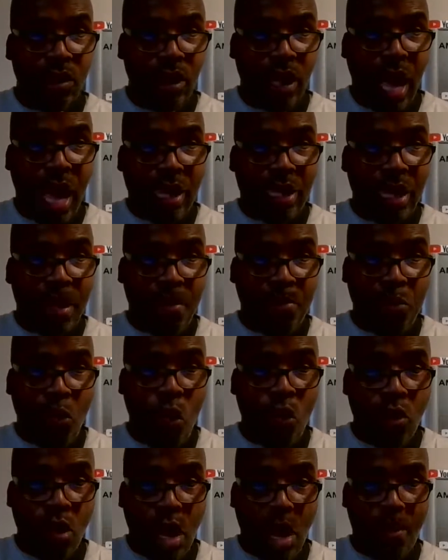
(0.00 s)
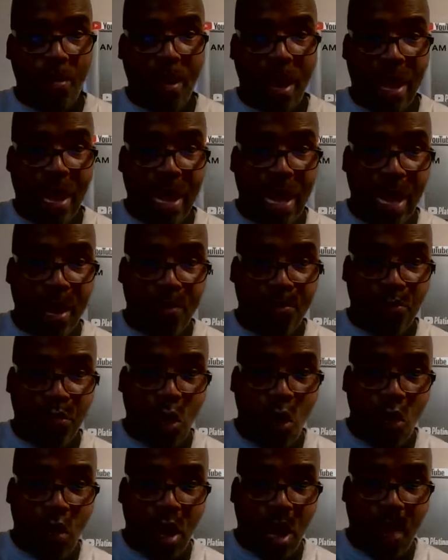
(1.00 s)
I get broke up. My hand
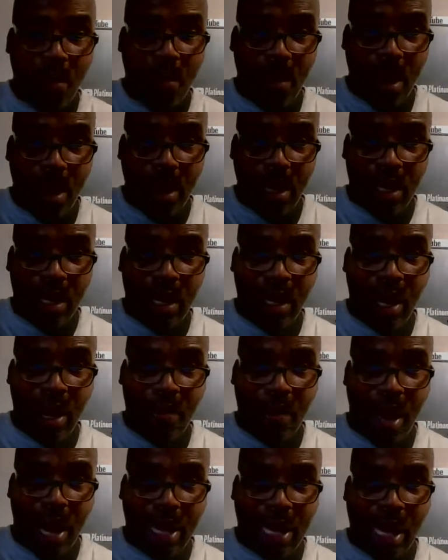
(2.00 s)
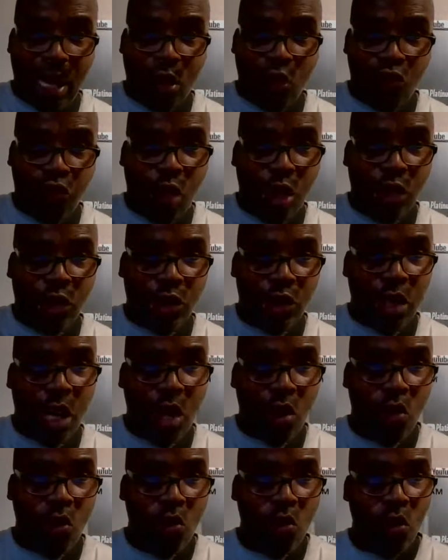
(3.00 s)
broke up. I got a crushed
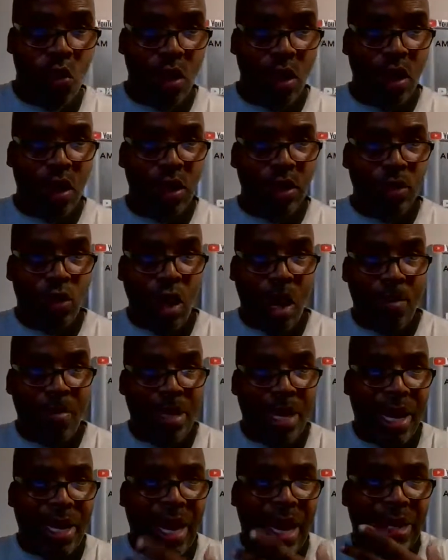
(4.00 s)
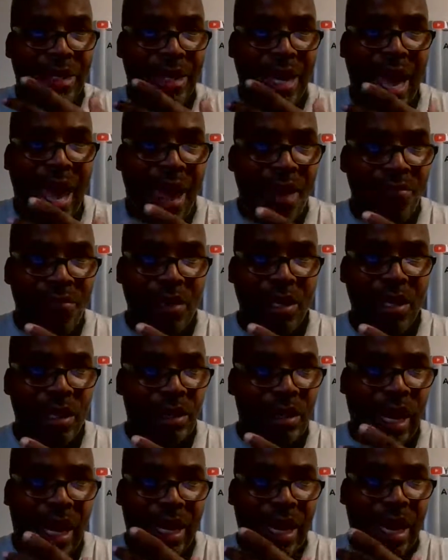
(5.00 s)
knuckle. You know what I mean? I got
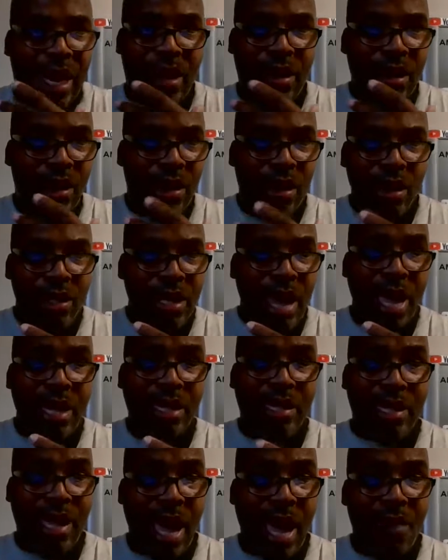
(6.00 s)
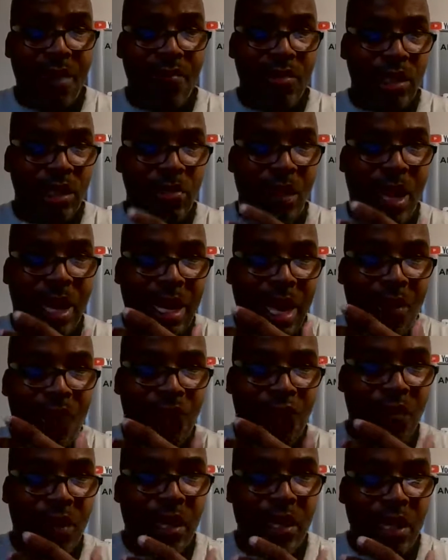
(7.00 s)
cavities. I got, not cavities, but I
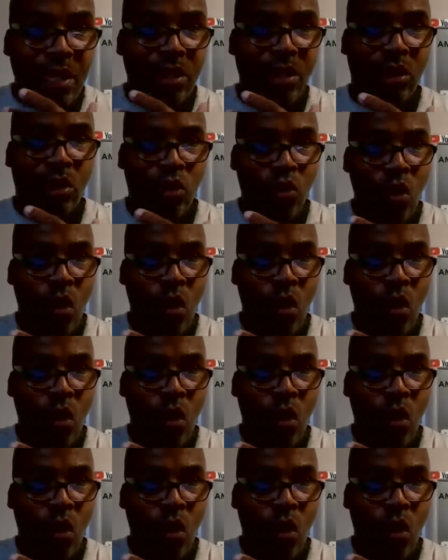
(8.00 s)
got fillings,